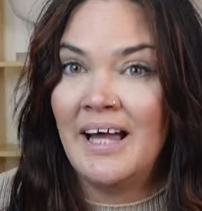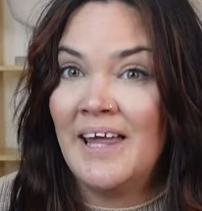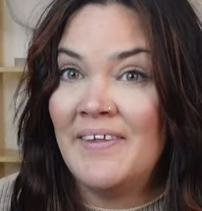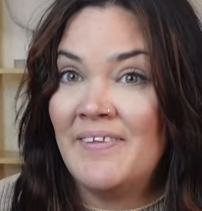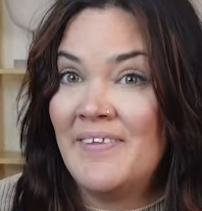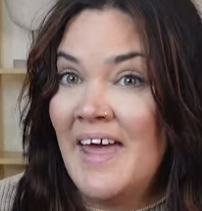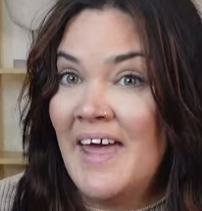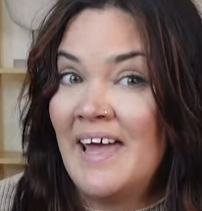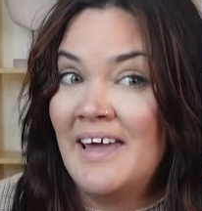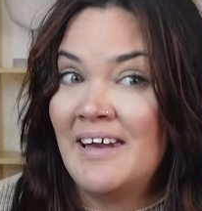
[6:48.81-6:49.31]

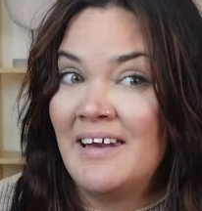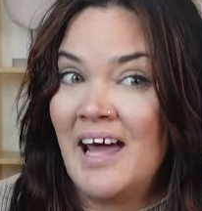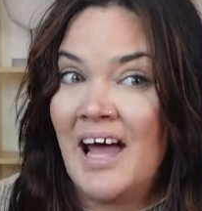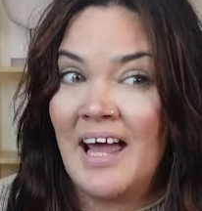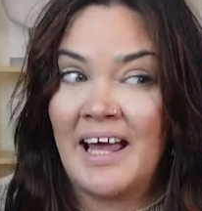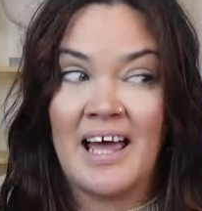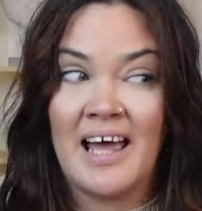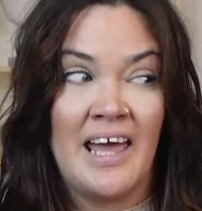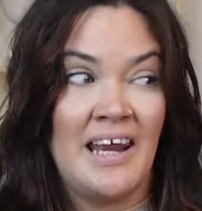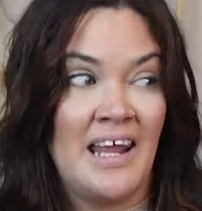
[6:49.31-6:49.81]
And then
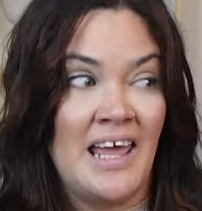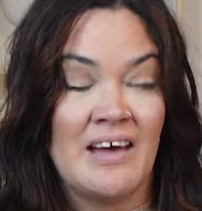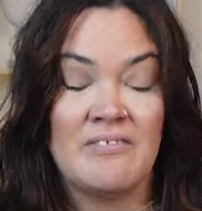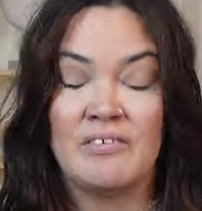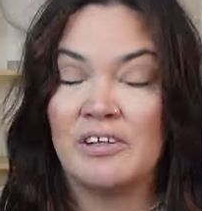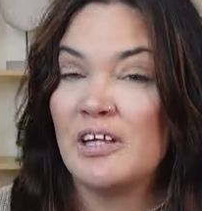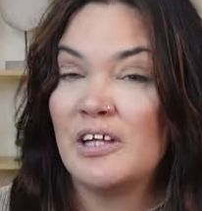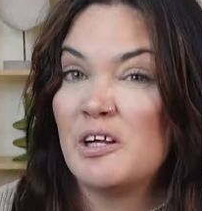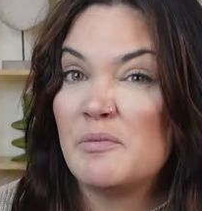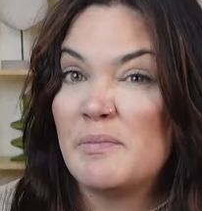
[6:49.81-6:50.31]
I kind of have
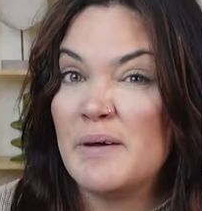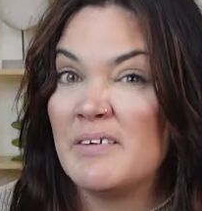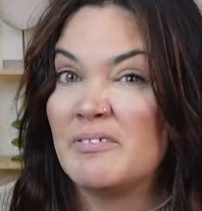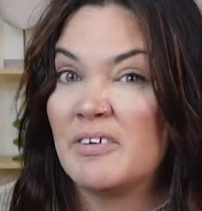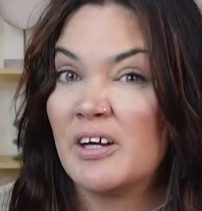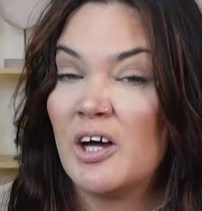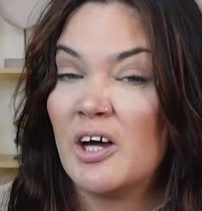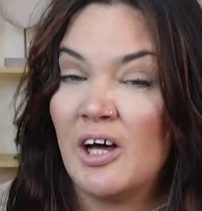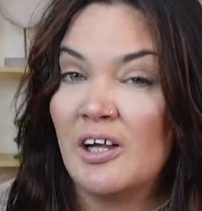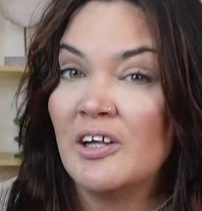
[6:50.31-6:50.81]
a little bit of
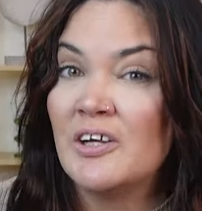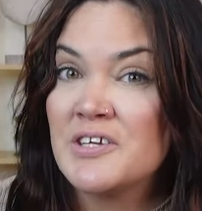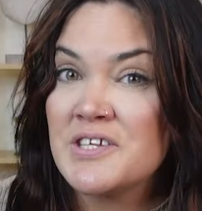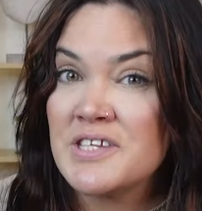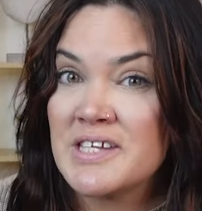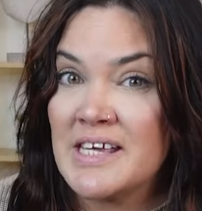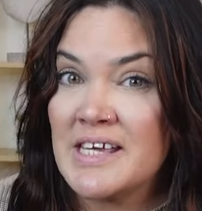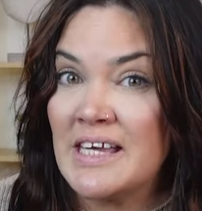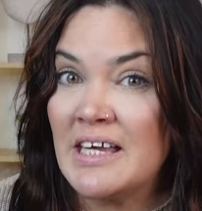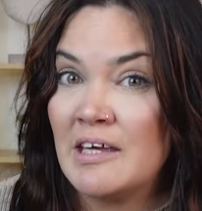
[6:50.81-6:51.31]
a color
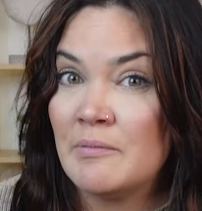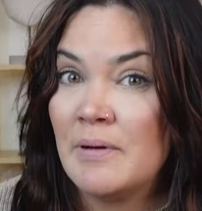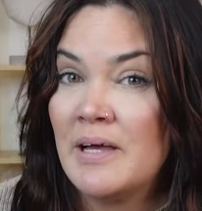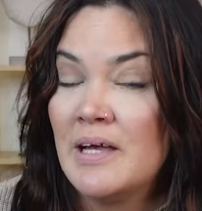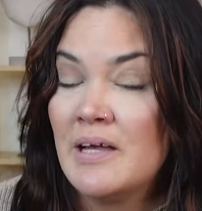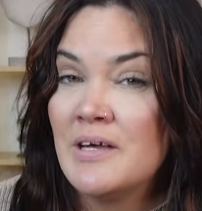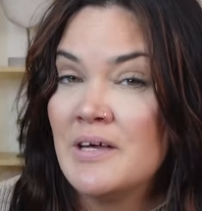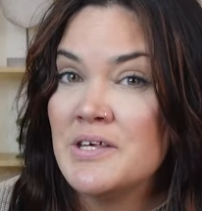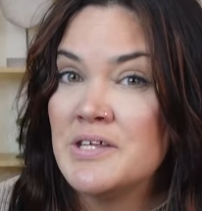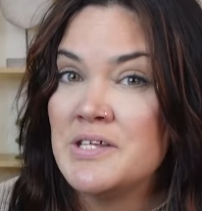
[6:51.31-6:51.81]
scheme,
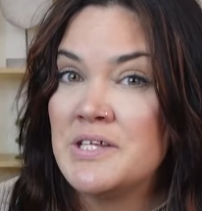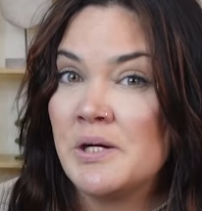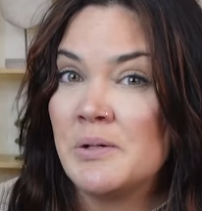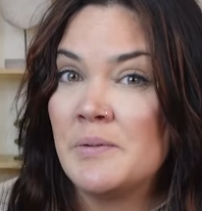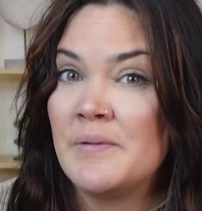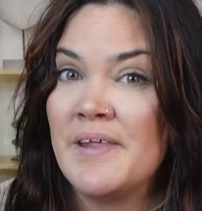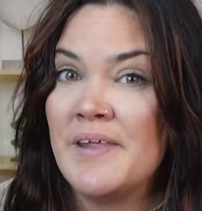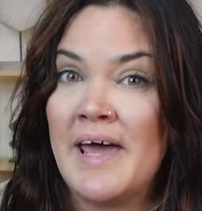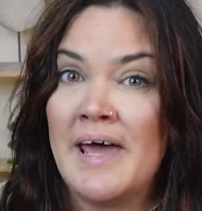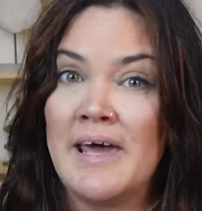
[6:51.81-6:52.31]

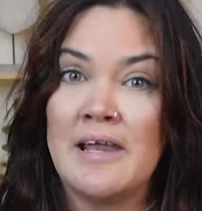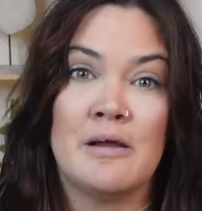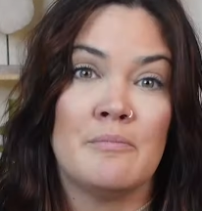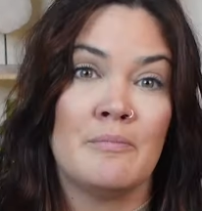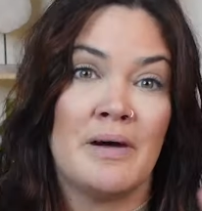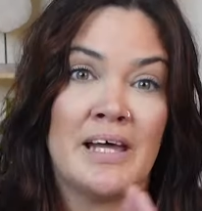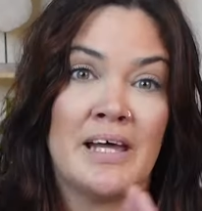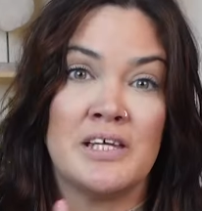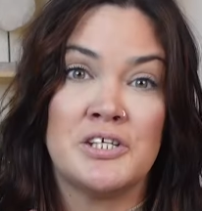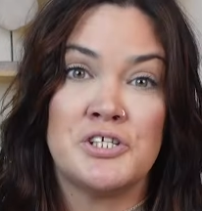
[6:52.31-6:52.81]
so then
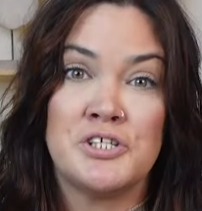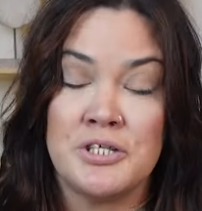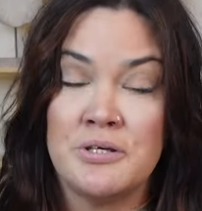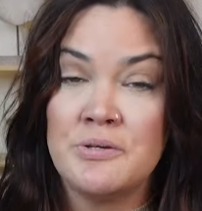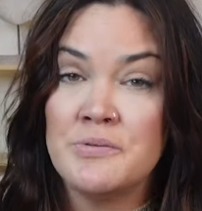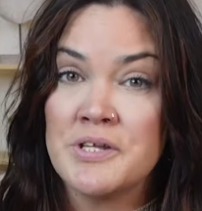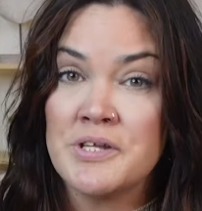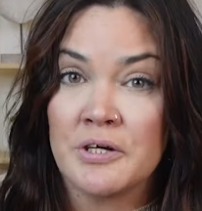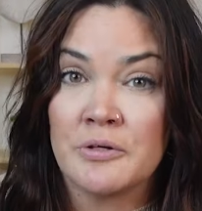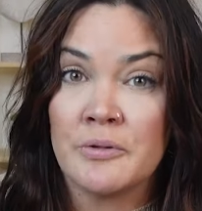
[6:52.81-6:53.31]
my
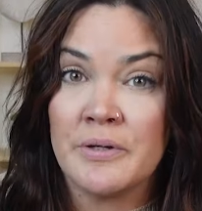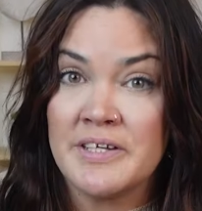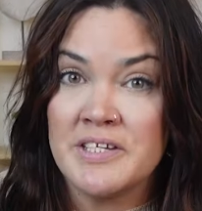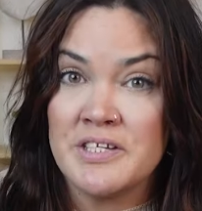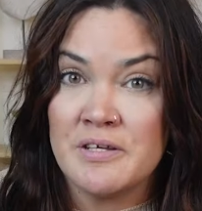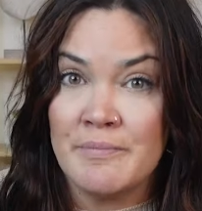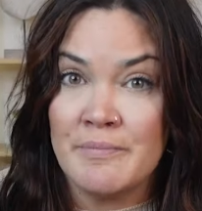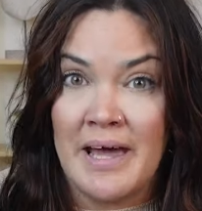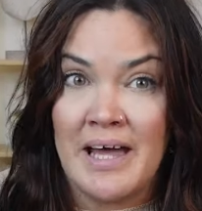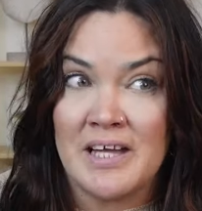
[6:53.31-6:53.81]
shoes are going
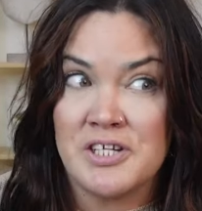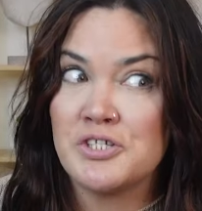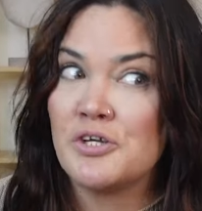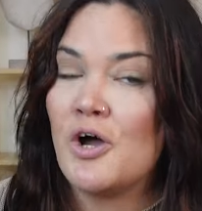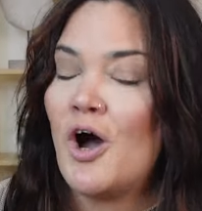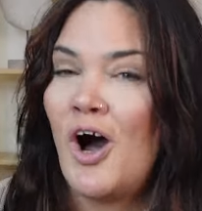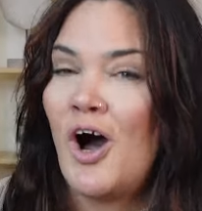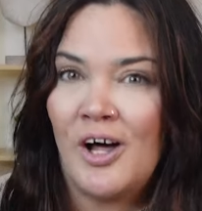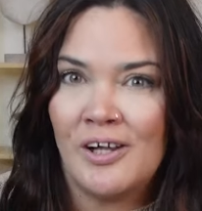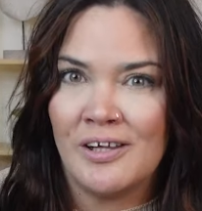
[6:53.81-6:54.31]
to match
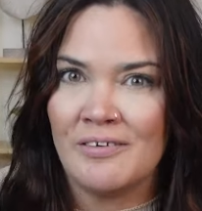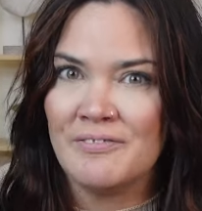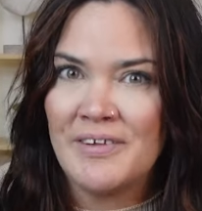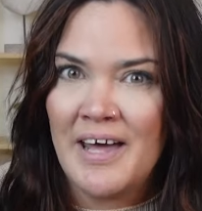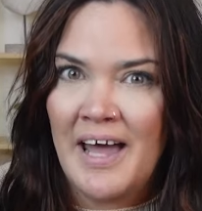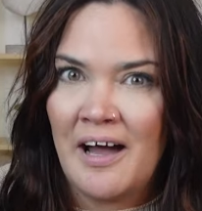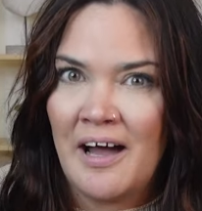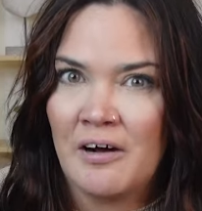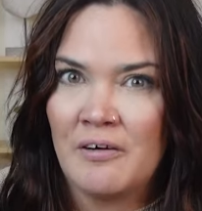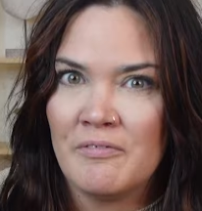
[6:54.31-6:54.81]
all of
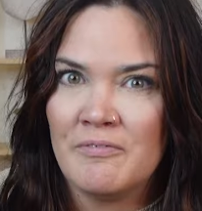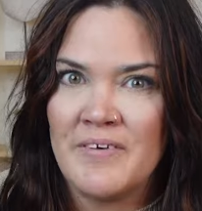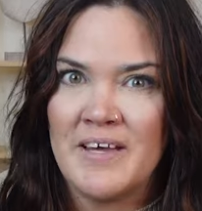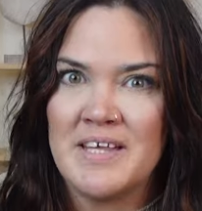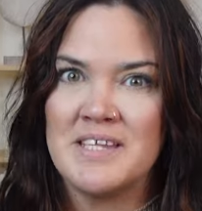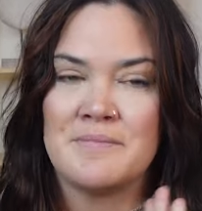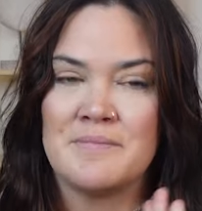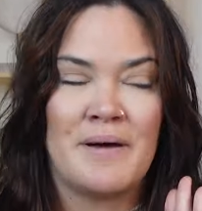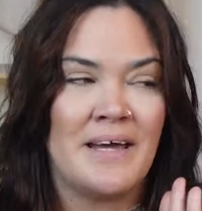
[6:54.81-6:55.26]
the outfits.